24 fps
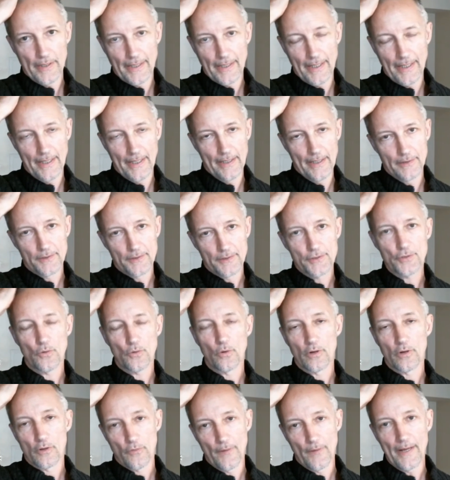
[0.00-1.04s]
kids
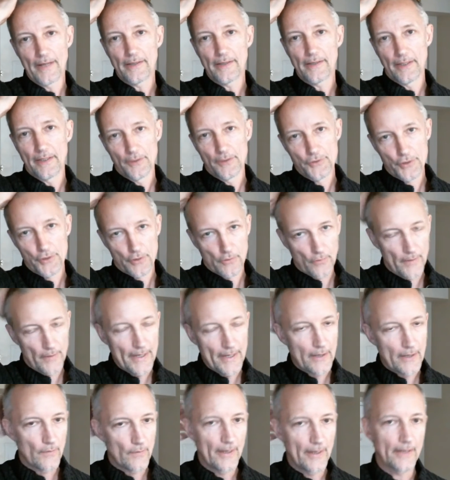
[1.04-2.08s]
or grandkids or great
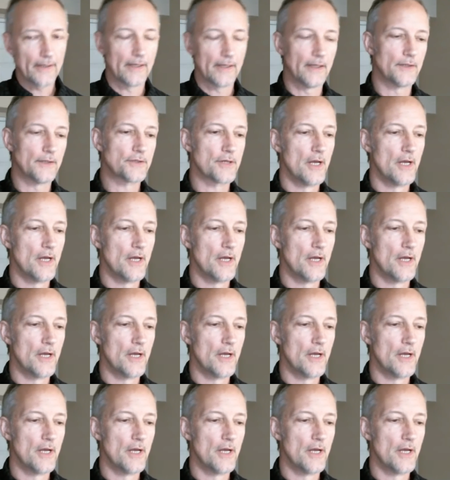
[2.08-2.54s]
grandkids